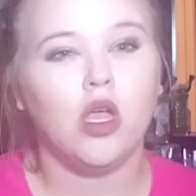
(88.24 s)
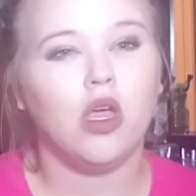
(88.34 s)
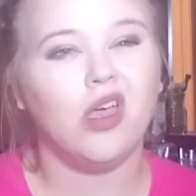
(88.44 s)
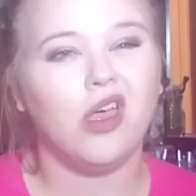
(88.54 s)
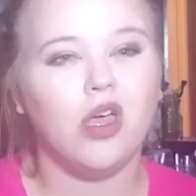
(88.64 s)

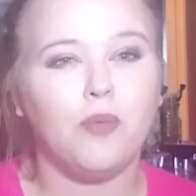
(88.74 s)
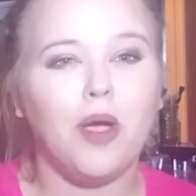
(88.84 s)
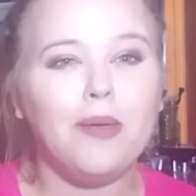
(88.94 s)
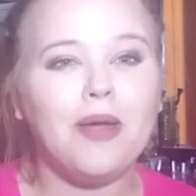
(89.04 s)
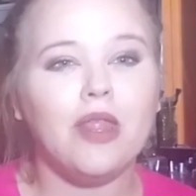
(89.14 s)

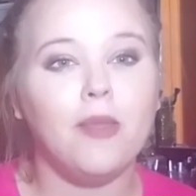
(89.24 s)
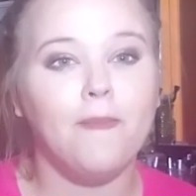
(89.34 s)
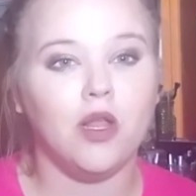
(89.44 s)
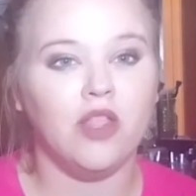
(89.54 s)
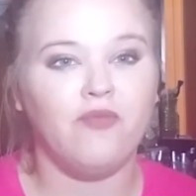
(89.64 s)
probably about in the
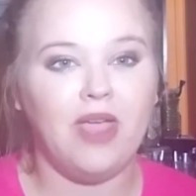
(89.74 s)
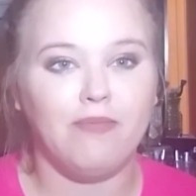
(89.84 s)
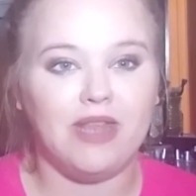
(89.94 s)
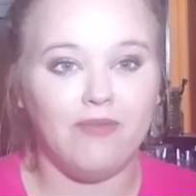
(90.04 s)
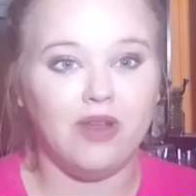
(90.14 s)
middle of May,
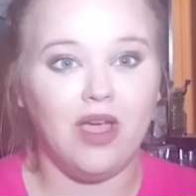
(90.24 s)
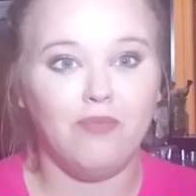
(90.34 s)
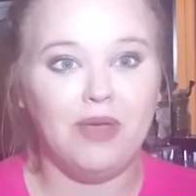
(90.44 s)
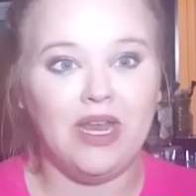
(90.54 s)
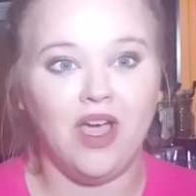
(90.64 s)
but
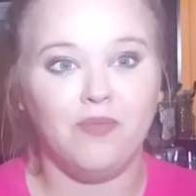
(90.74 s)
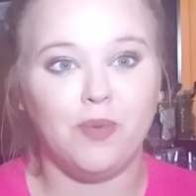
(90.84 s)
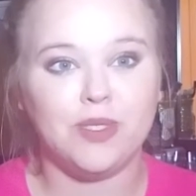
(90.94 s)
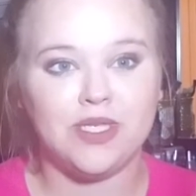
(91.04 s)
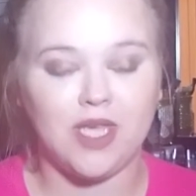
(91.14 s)
I've been
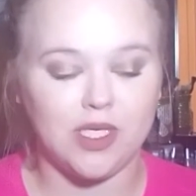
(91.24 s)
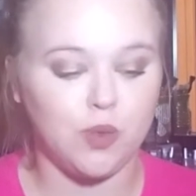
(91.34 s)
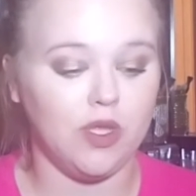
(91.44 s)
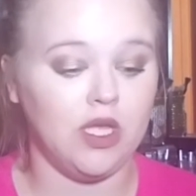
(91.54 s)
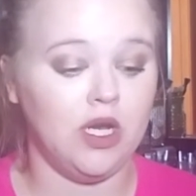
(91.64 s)
obsessed
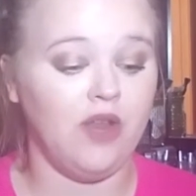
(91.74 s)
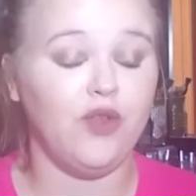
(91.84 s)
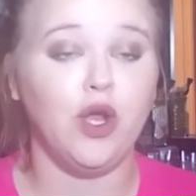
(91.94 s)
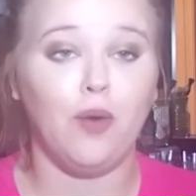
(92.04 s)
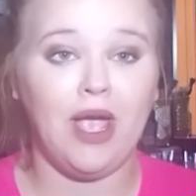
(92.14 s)
with it, and if
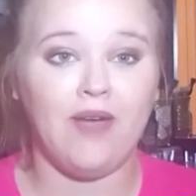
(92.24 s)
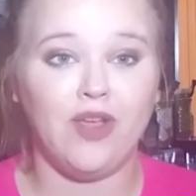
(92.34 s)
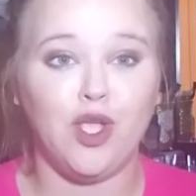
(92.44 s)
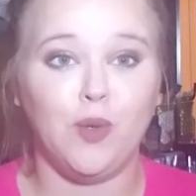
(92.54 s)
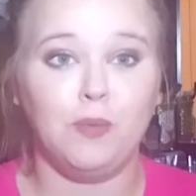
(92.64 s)
you don't have
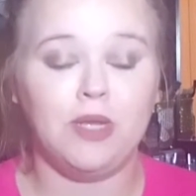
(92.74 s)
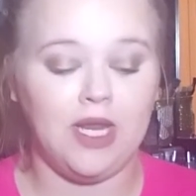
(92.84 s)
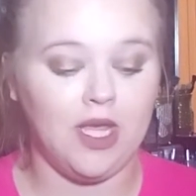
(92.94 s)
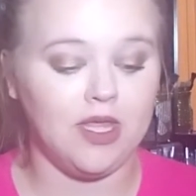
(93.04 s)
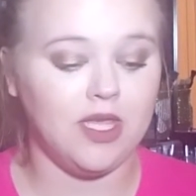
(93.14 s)
it, you
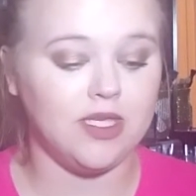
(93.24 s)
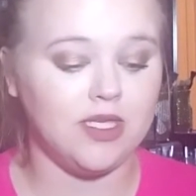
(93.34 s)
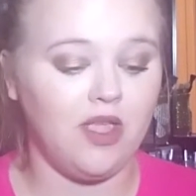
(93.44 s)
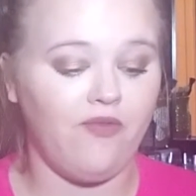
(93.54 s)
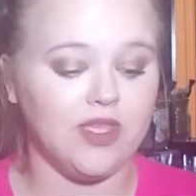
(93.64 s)
need it. This is
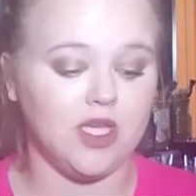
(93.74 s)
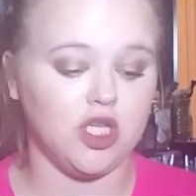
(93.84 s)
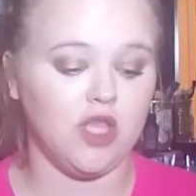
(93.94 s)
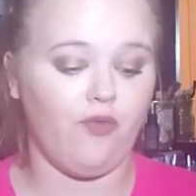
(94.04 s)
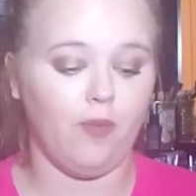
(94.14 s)
the
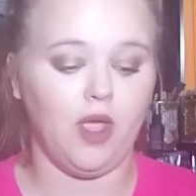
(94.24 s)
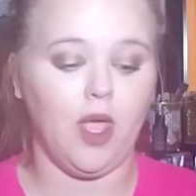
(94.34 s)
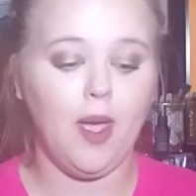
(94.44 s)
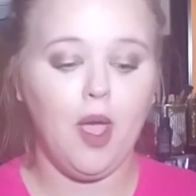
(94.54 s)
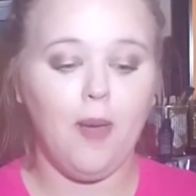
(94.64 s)
Physicians
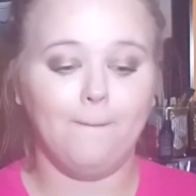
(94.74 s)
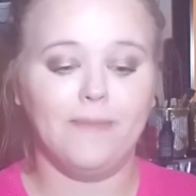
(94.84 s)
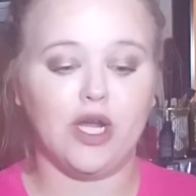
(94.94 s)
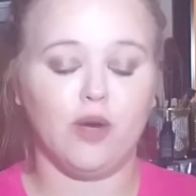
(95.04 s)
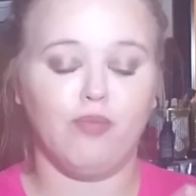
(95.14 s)
Formula
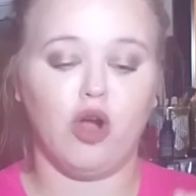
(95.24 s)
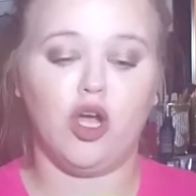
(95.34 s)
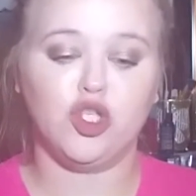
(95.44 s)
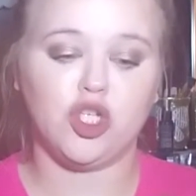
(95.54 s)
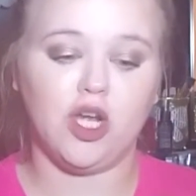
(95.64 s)
Butter
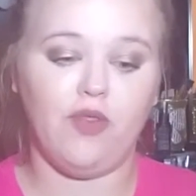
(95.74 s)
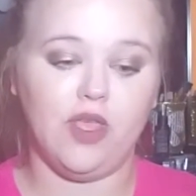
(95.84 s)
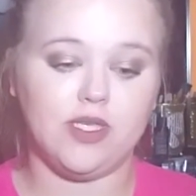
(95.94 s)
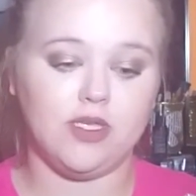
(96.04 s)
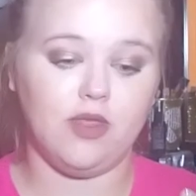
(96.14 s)
Bronzer, and
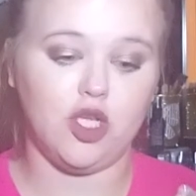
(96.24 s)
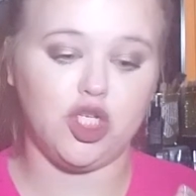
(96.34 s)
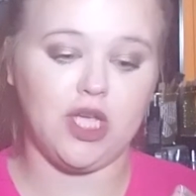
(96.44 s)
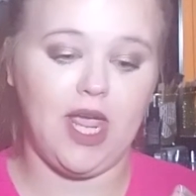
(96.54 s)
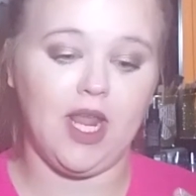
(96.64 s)
this is in the
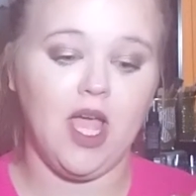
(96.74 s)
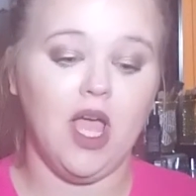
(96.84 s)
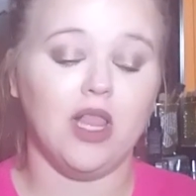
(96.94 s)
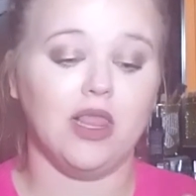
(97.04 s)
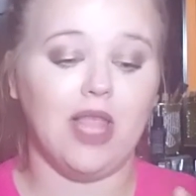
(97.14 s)
shade
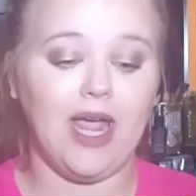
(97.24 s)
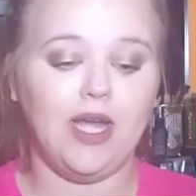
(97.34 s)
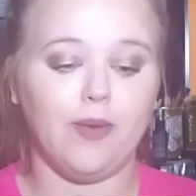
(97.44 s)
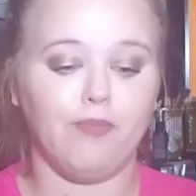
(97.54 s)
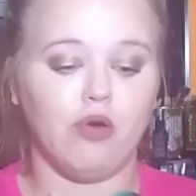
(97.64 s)

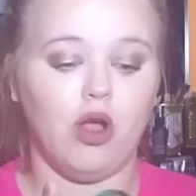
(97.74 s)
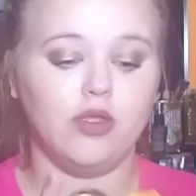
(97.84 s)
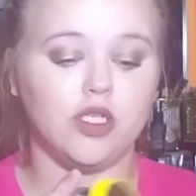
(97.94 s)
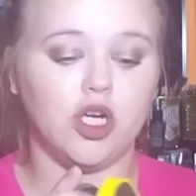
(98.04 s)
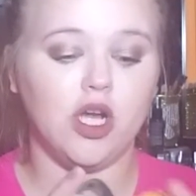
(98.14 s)
Light
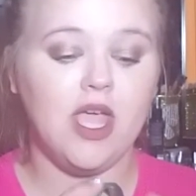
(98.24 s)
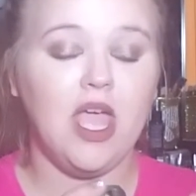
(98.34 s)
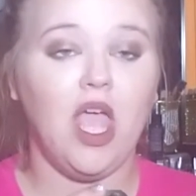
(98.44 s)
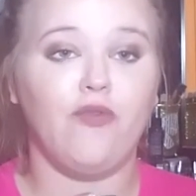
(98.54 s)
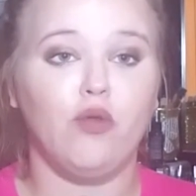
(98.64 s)
Bronzer.
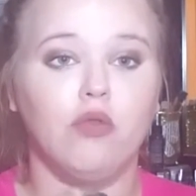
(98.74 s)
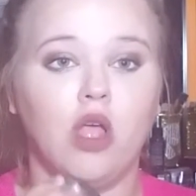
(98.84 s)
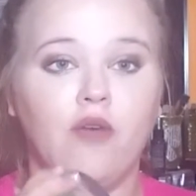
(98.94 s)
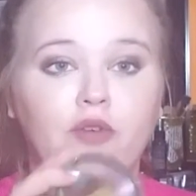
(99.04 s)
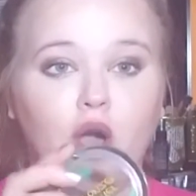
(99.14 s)
If you
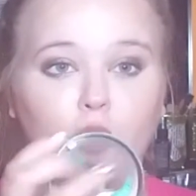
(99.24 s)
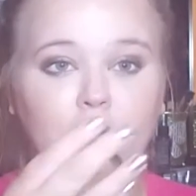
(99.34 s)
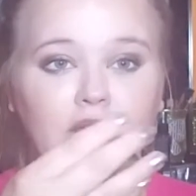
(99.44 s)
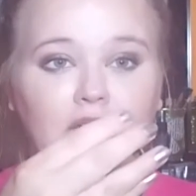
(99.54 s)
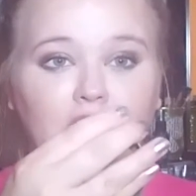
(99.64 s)
love
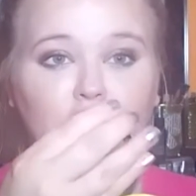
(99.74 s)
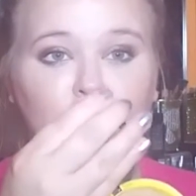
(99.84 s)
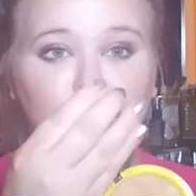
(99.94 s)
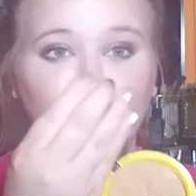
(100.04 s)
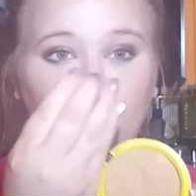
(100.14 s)
coconut,
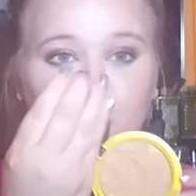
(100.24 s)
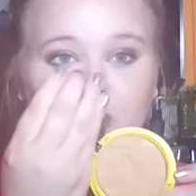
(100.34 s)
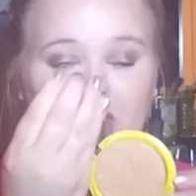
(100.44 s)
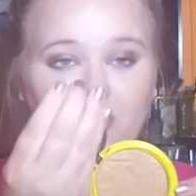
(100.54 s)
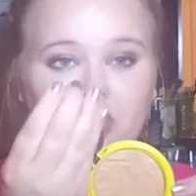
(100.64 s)
you
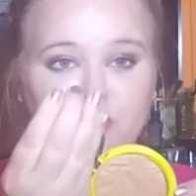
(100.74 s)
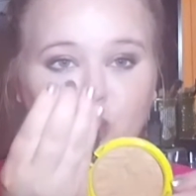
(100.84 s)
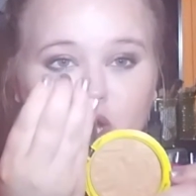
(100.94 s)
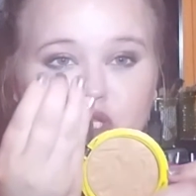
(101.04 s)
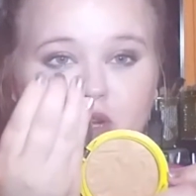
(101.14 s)
need this
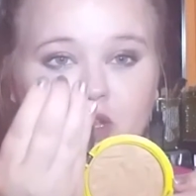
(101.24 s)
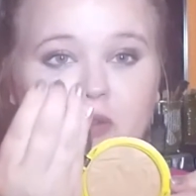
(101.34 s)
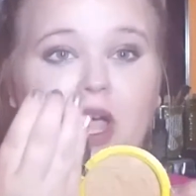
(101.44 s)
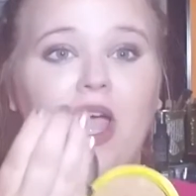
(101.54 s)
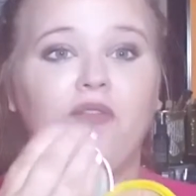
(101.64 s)
bronzer in your
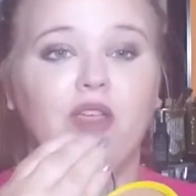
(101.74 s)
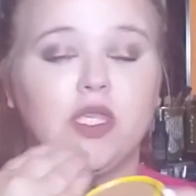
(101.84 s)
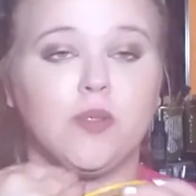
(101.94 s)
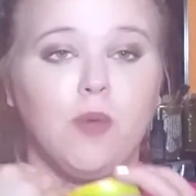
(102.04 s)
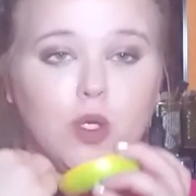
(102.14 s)
life. It
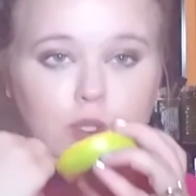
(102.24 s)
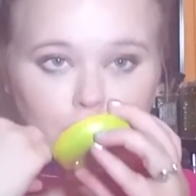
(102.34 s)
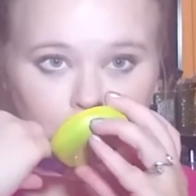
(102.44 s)
smells,